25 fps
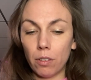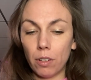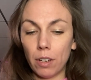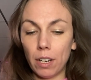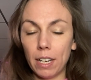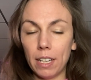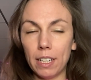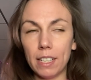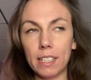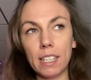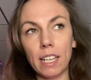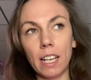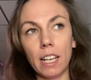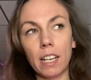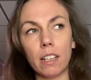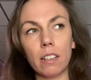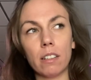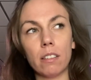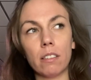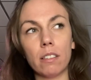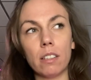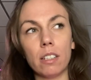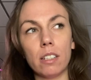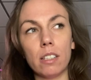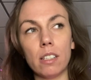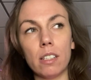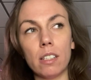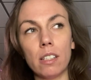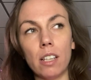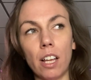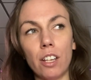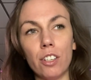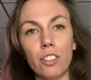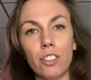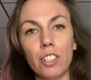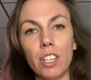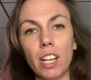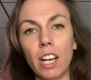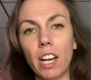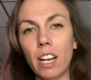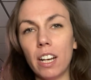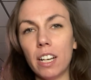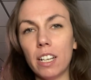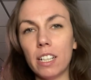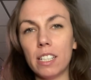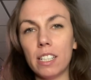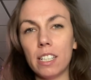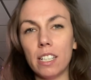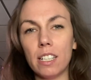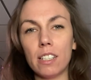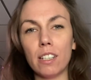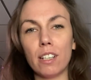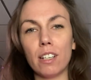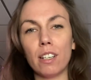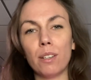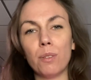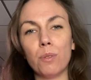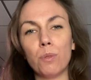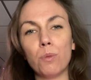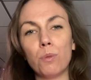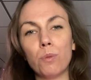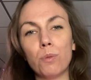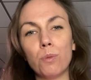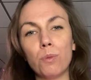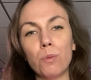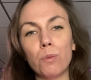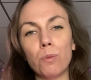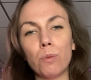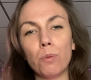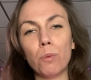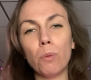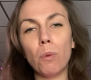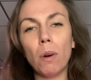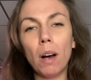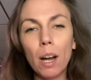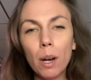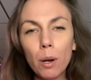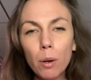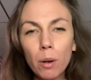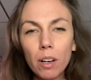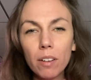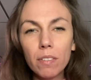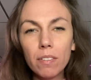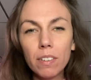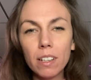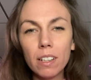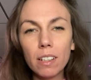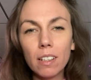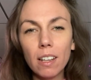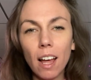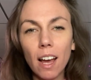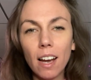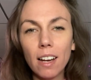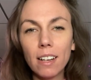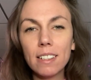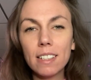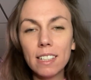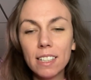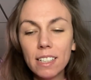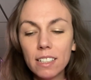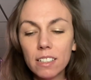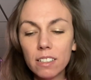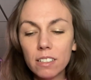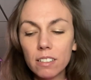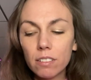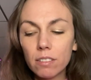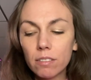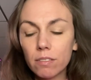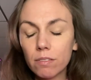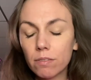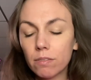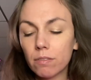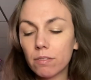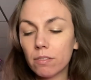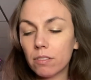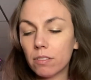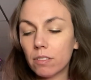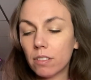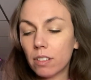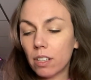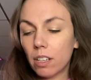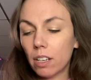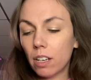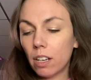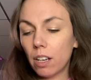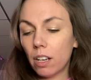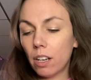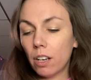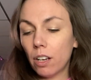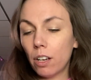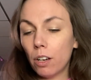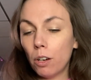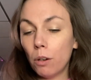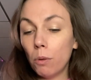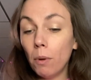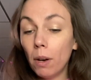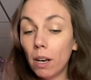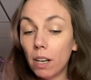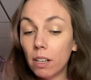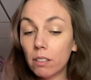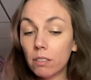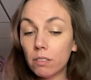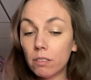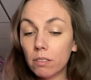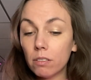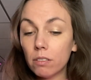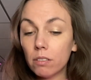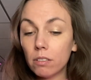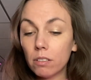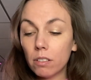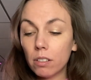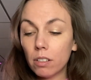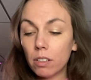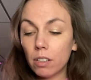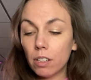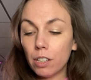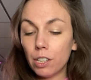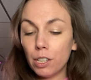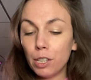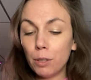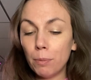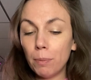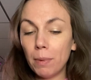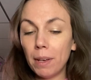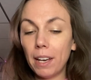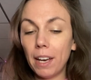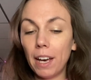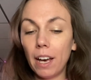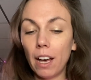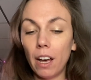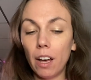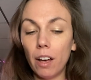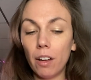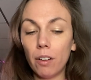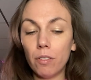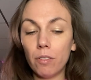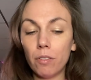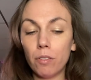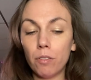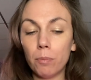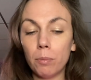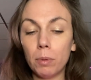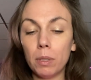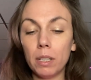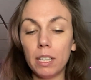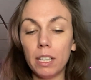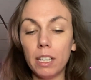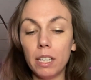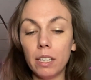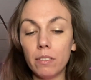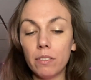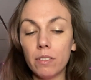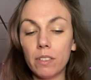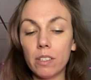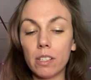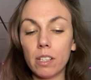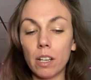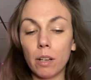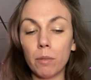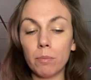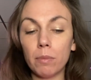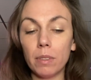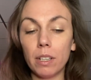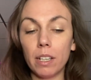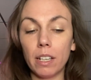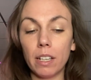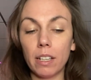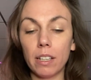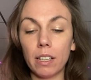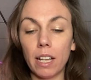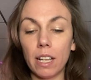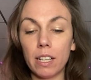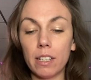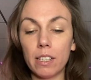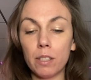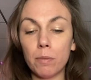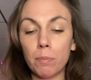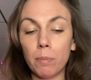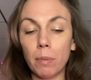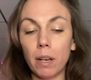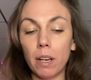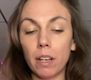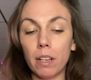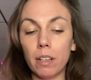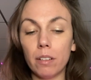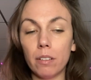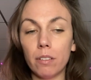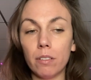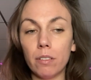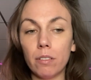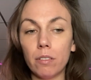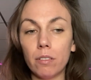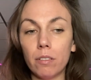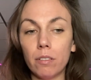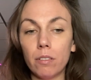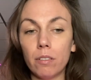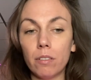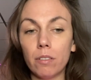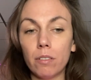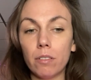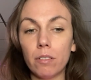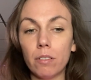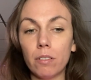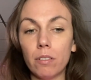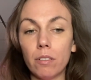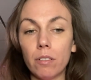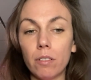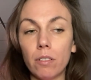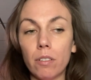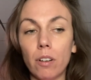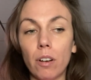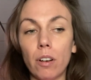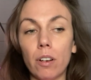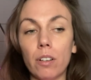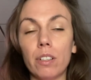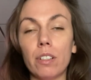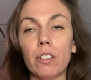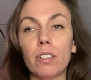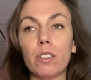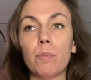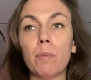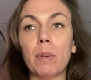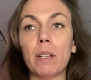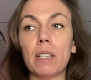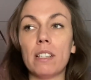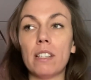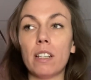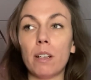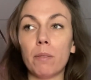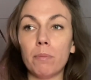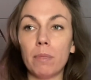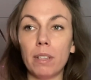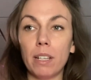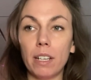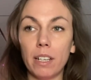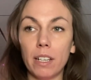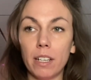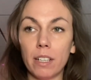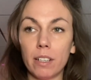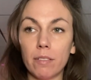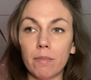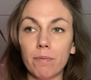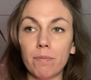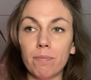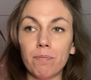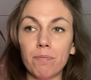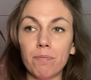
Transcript: And it's like, this is Sagittarius season. Why do I feel locked in? Well, you may have believed something that's been or there's been something